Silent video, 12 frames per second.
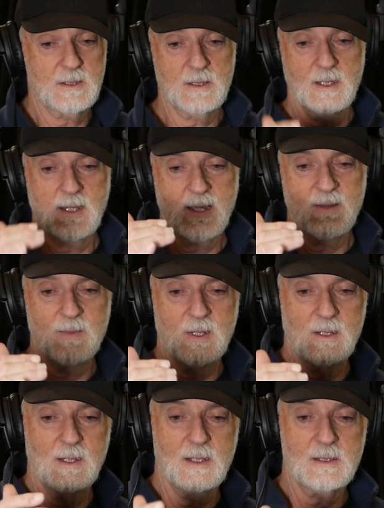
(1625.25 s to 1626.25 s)
So he gave me
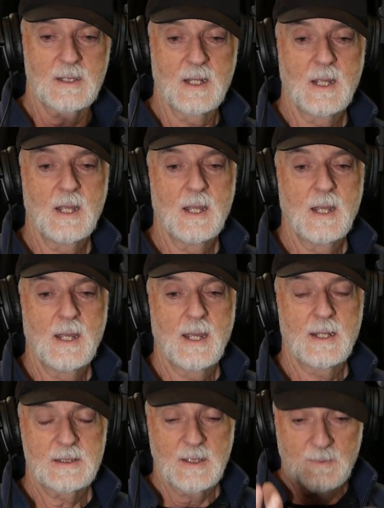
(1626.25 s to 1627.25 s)
a list
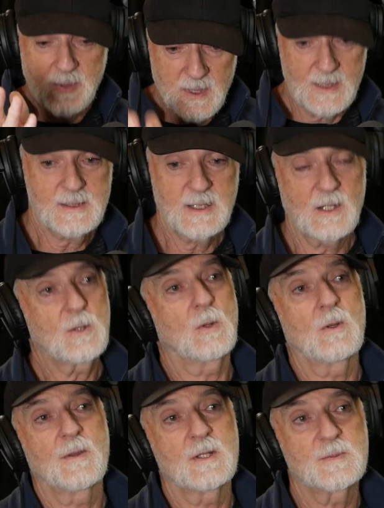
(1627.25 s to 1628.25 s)
and said, please, Dad,
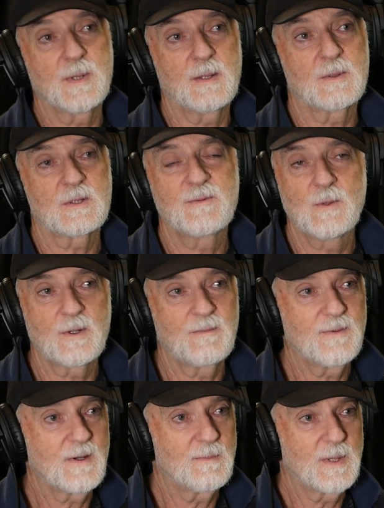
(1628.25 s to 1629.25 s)
call all those people. There's
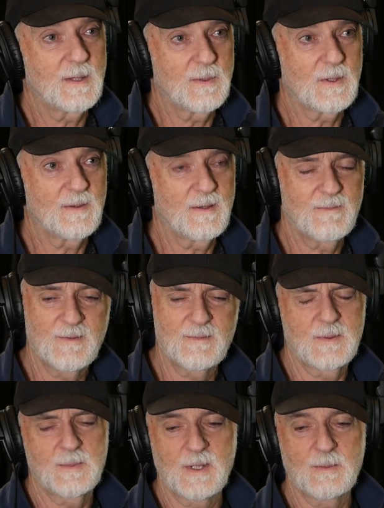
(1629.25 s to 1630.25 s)
45 people on there,
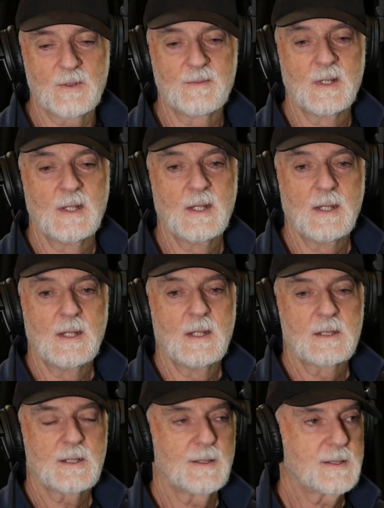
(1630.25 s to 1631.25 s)
50 people.
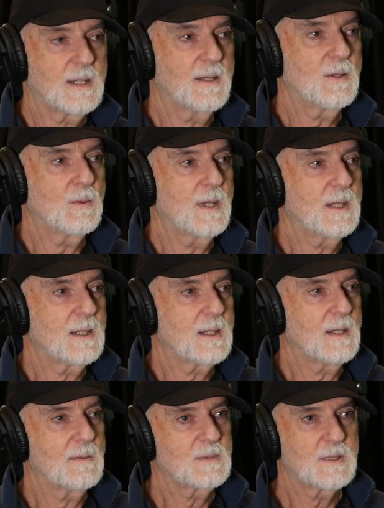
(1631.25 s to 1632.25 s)
So the day of the wedding
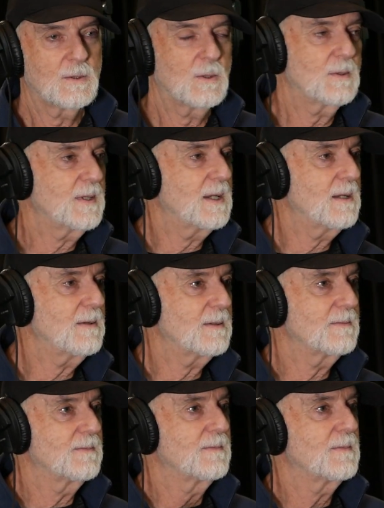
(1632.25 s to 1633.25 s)
comes, they're all there,
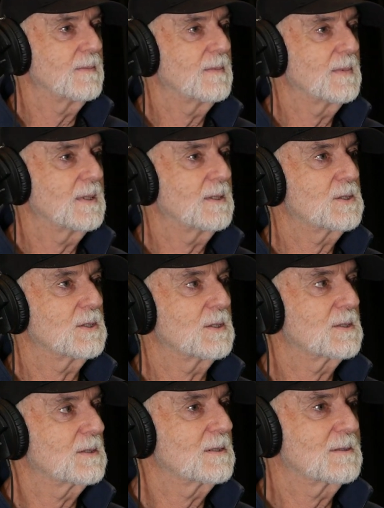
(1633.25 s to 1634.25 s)
and the
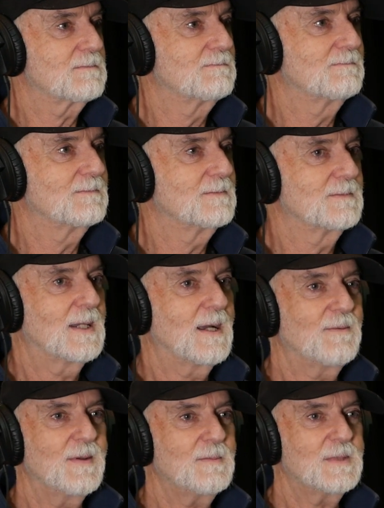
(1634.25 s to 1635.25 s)
church is
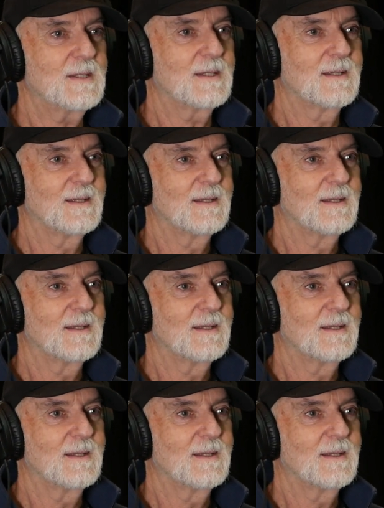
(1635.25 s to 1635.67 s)
half empty.